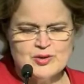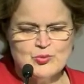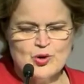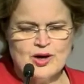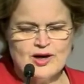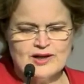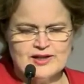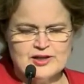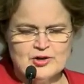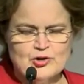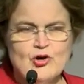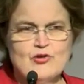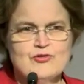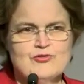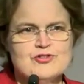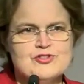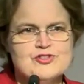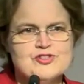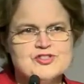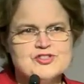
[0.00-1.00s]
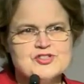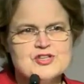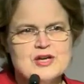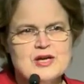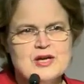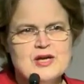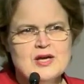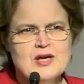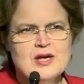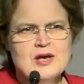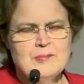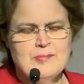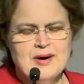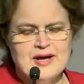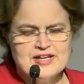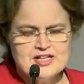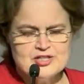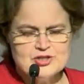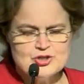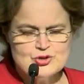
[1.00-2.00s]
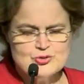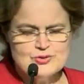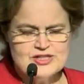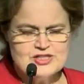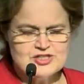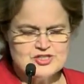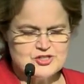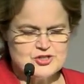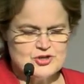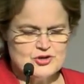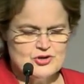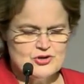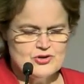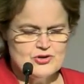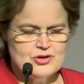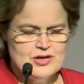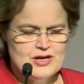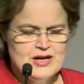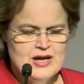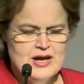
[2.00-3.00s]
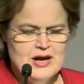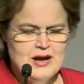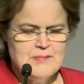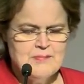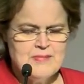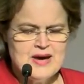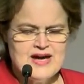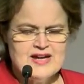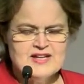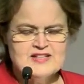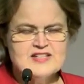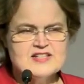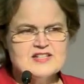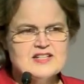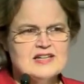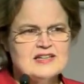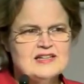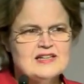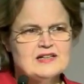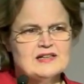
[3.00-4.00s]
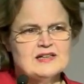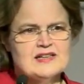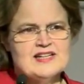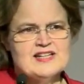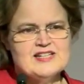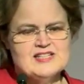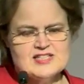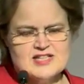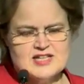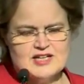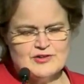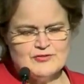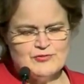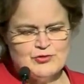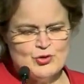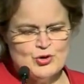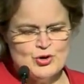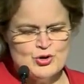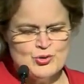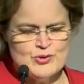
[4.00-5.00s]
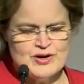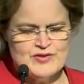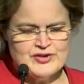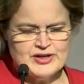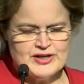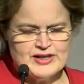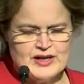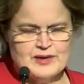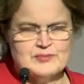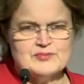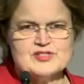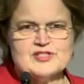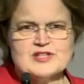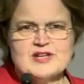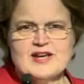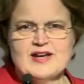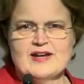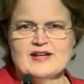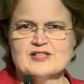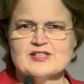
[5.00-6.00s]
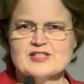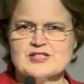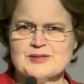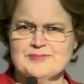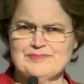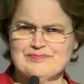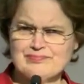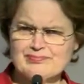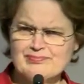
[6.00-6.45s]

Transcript: while in office. But in doing so, made it a little easier for whoever comes next.